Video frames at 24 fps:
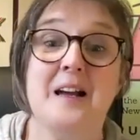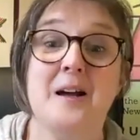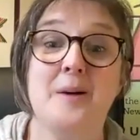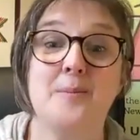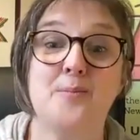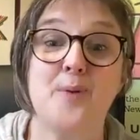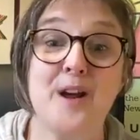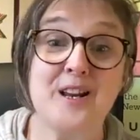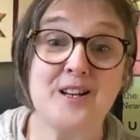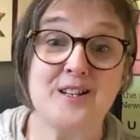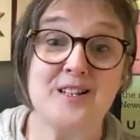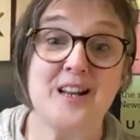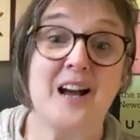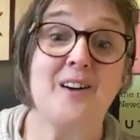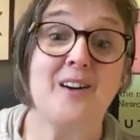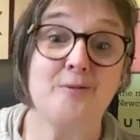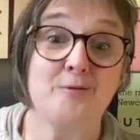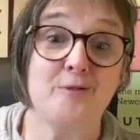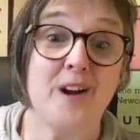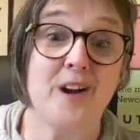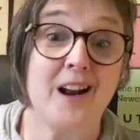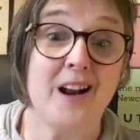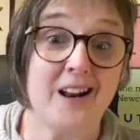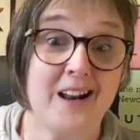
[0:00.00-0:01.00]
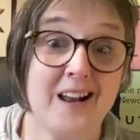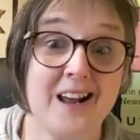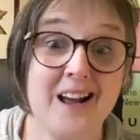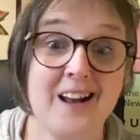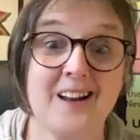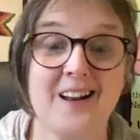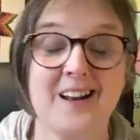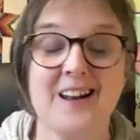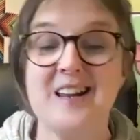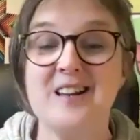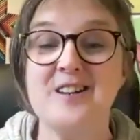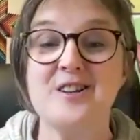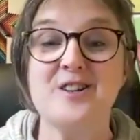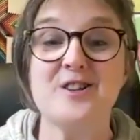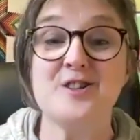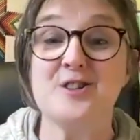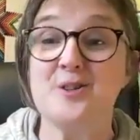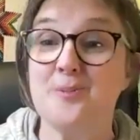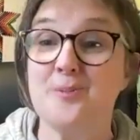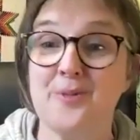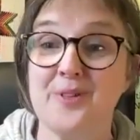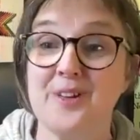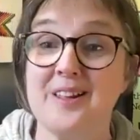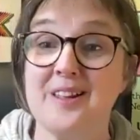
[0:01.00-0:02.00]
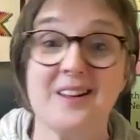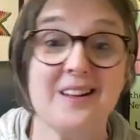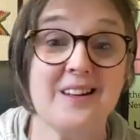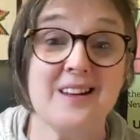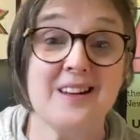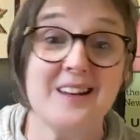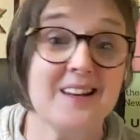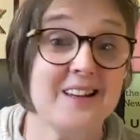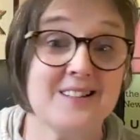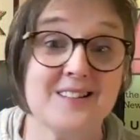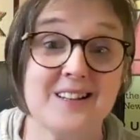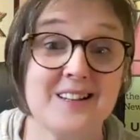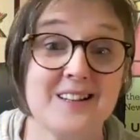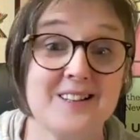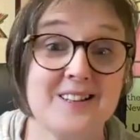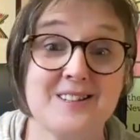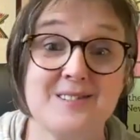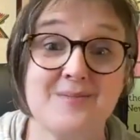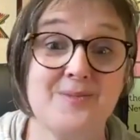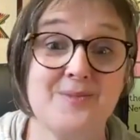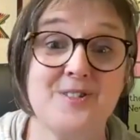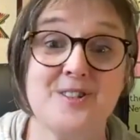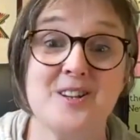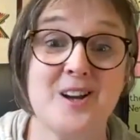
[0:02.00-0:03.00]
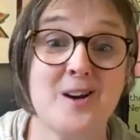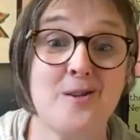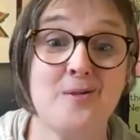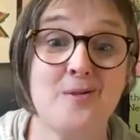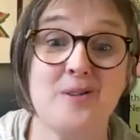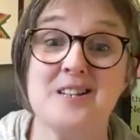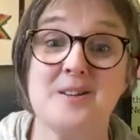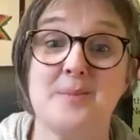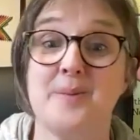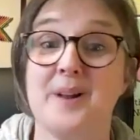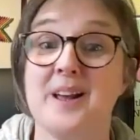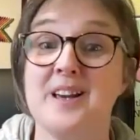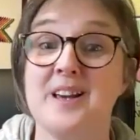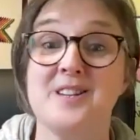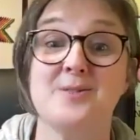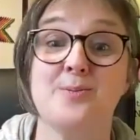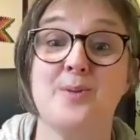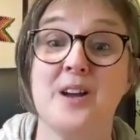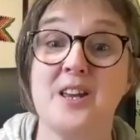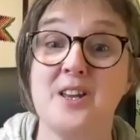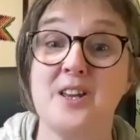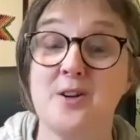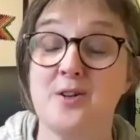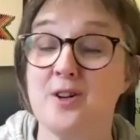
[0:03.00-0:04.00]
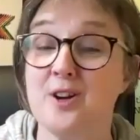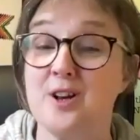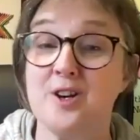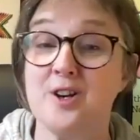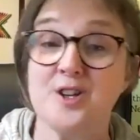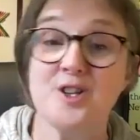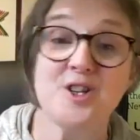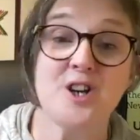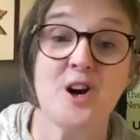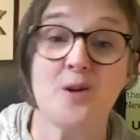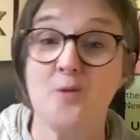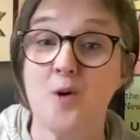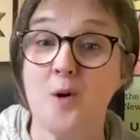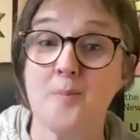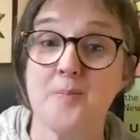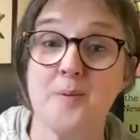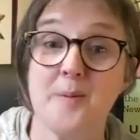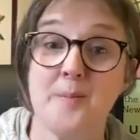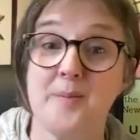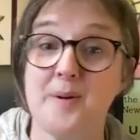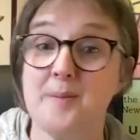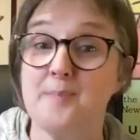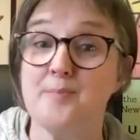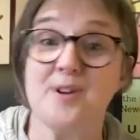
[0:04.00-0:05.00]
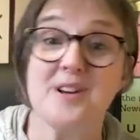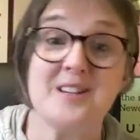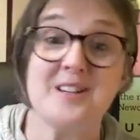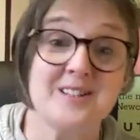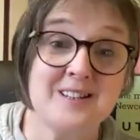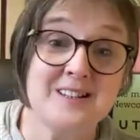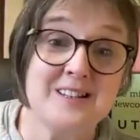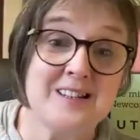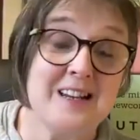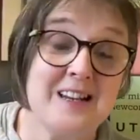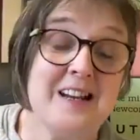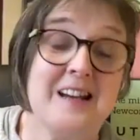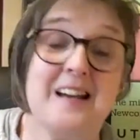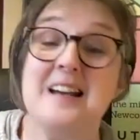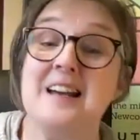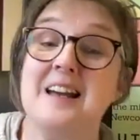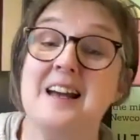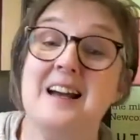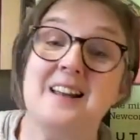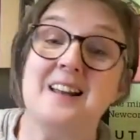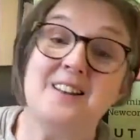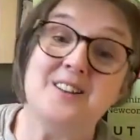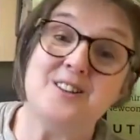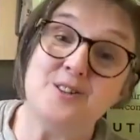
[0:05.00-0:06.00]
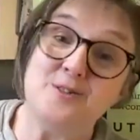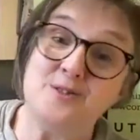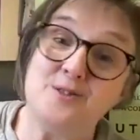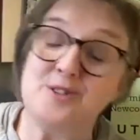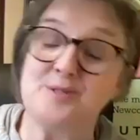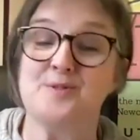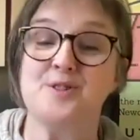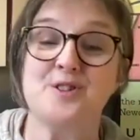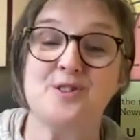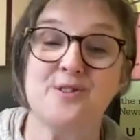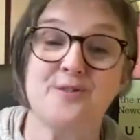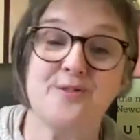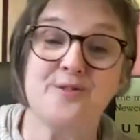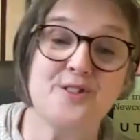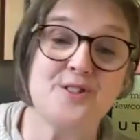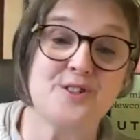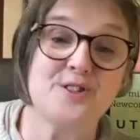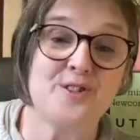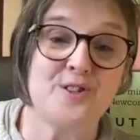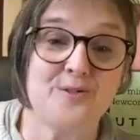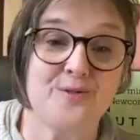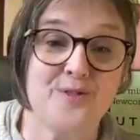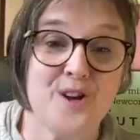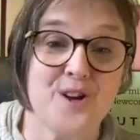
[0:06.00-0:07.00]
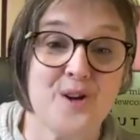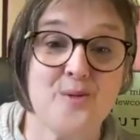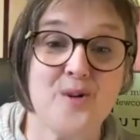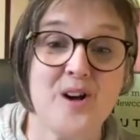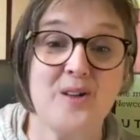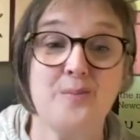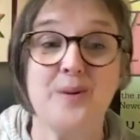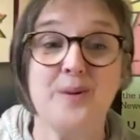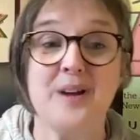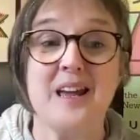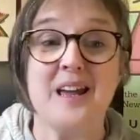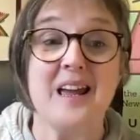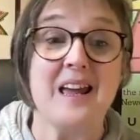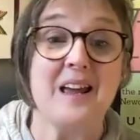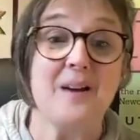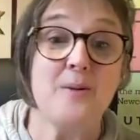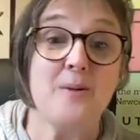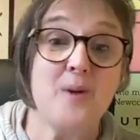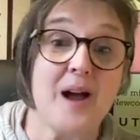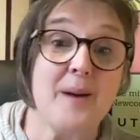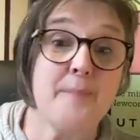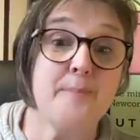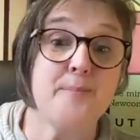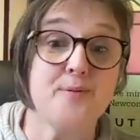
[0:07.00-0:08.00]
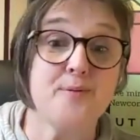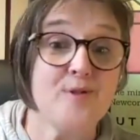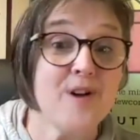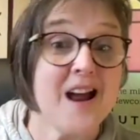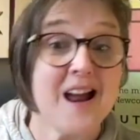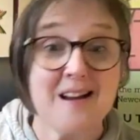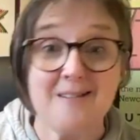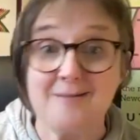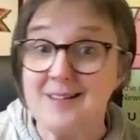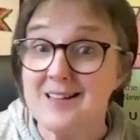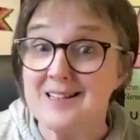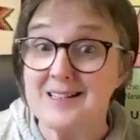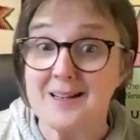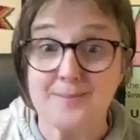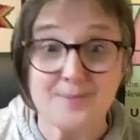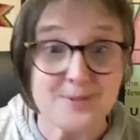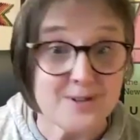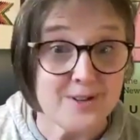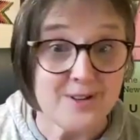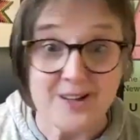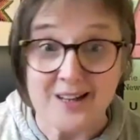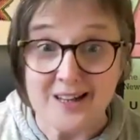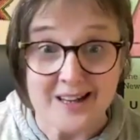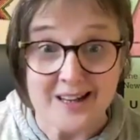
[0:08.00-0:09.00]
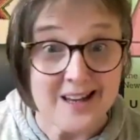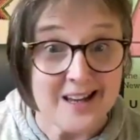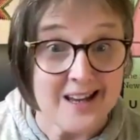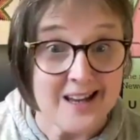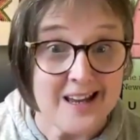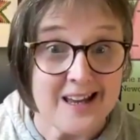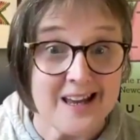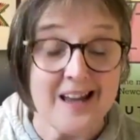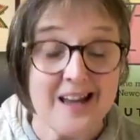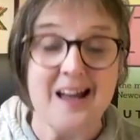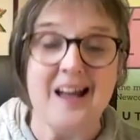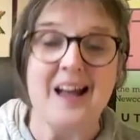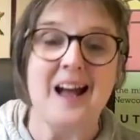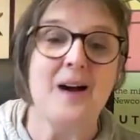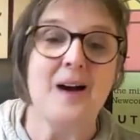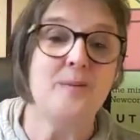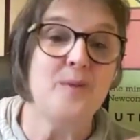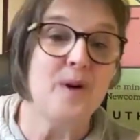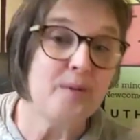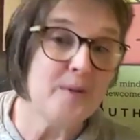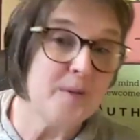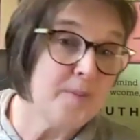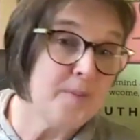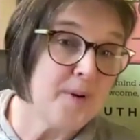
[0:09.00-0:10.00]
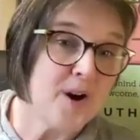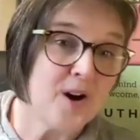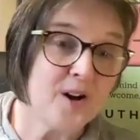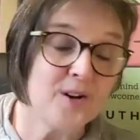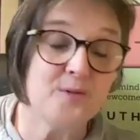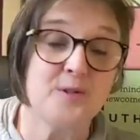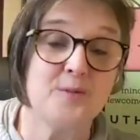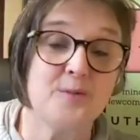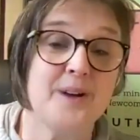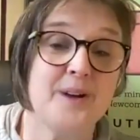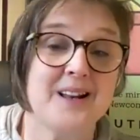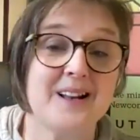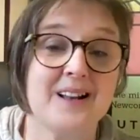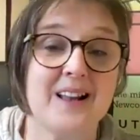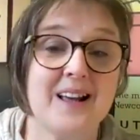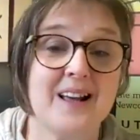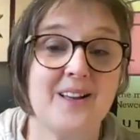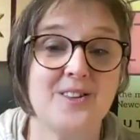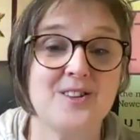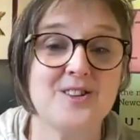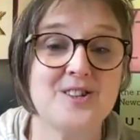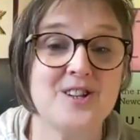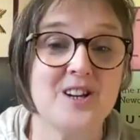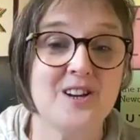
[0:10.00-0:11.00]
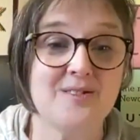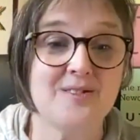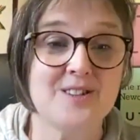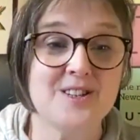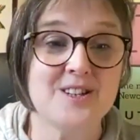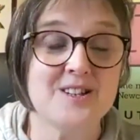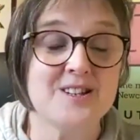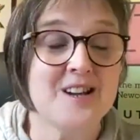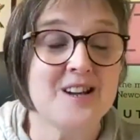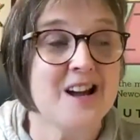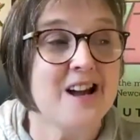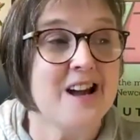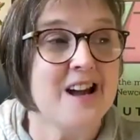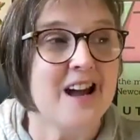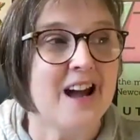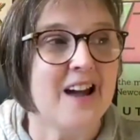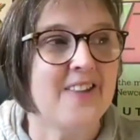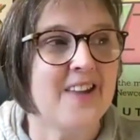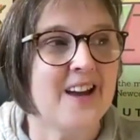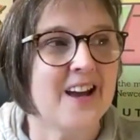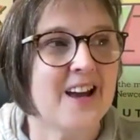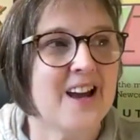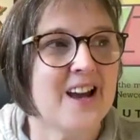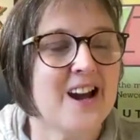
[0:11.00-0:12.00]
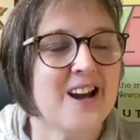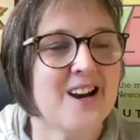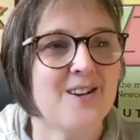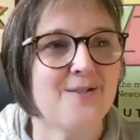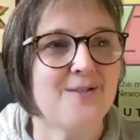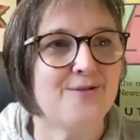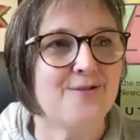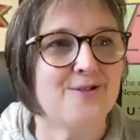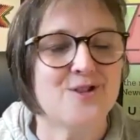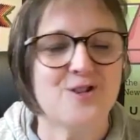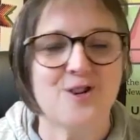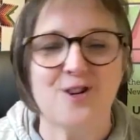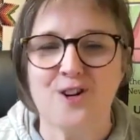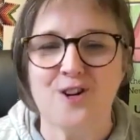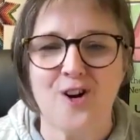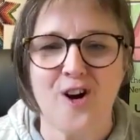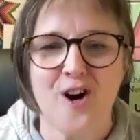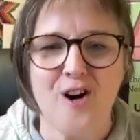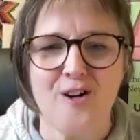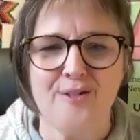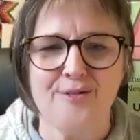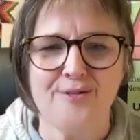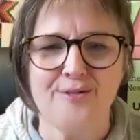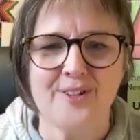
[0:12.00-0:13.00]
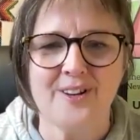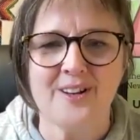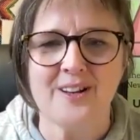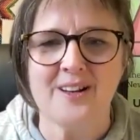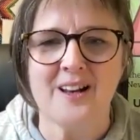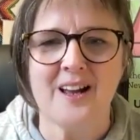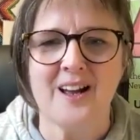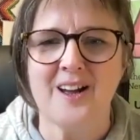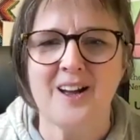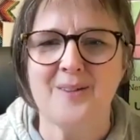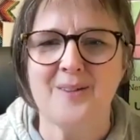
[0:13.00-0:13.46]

breakdown, really, and I needed something that didn't exist. And so it's a place where you can show up and be present and do some stuff that's good for your well-being, where prayer is absolutely key, and where we partner with mental health services. And that kind of took off, and